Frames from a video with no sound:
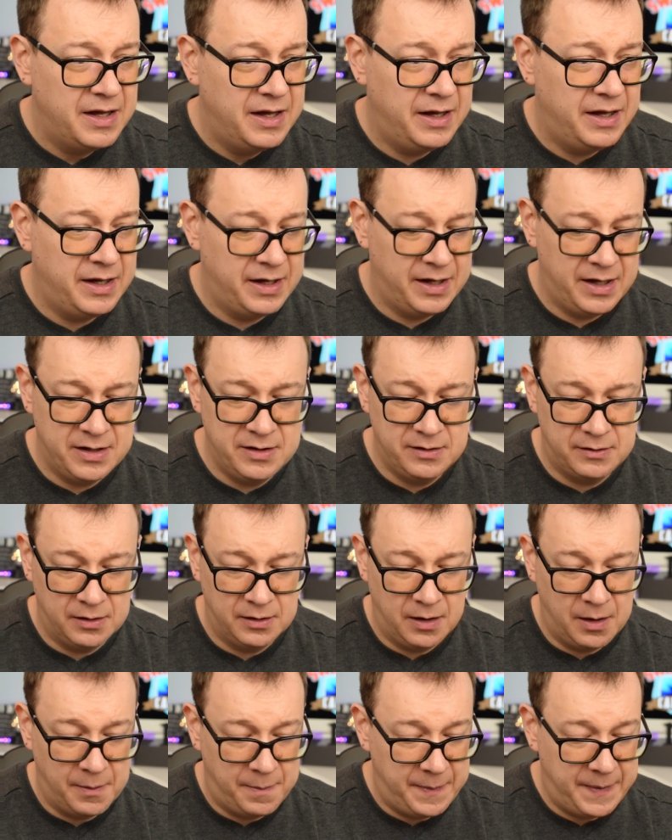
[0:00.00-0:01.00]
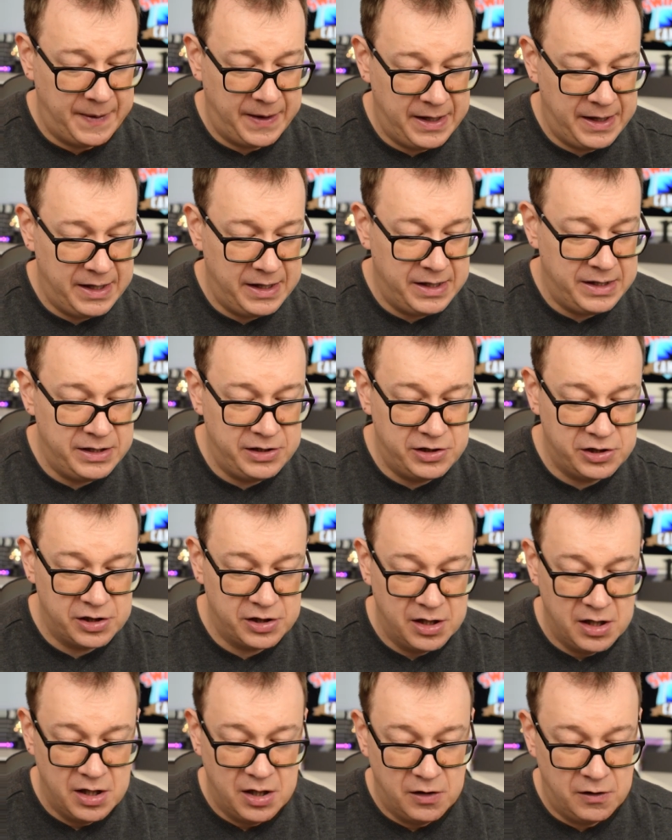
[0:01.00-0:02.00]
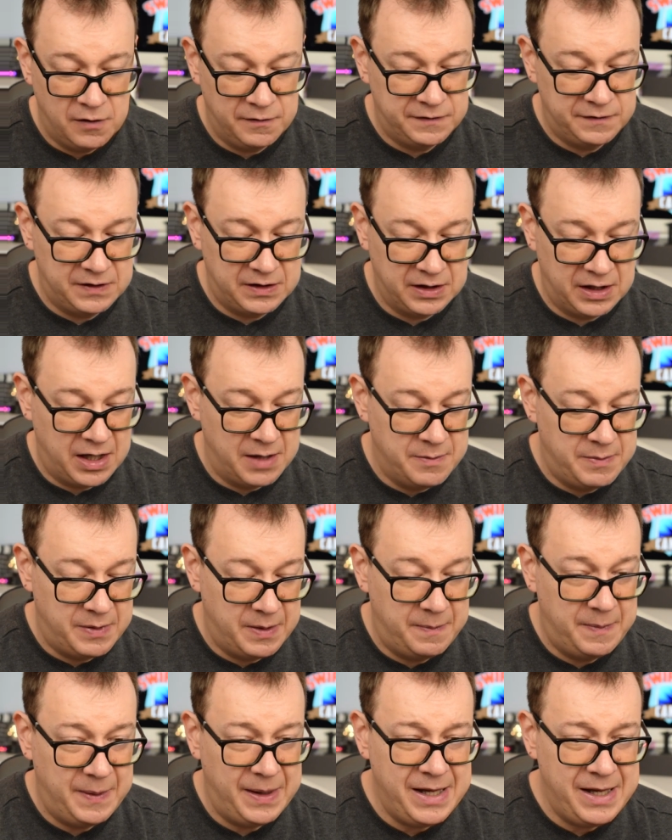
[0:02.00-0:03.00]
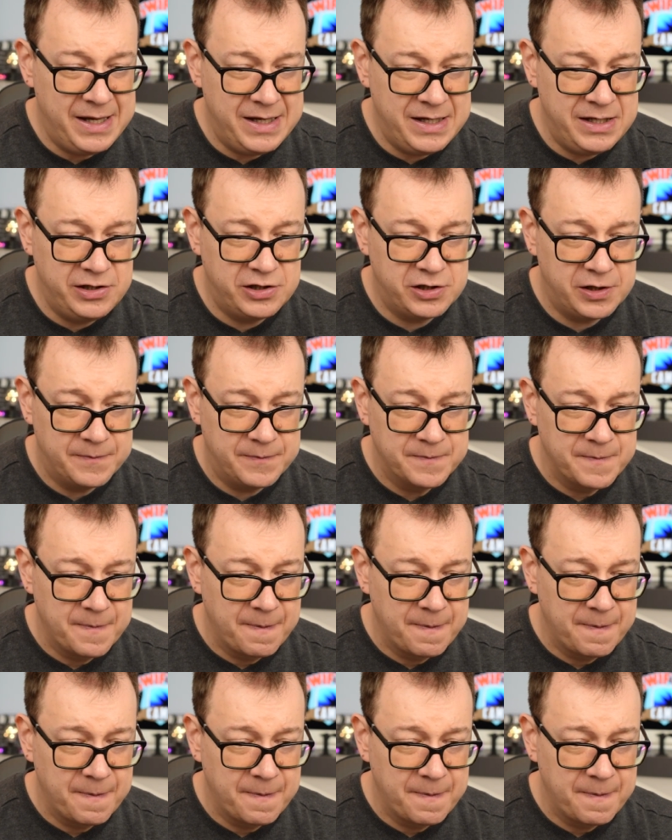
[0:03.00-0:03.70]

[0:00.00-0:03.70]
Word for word: and a page of type page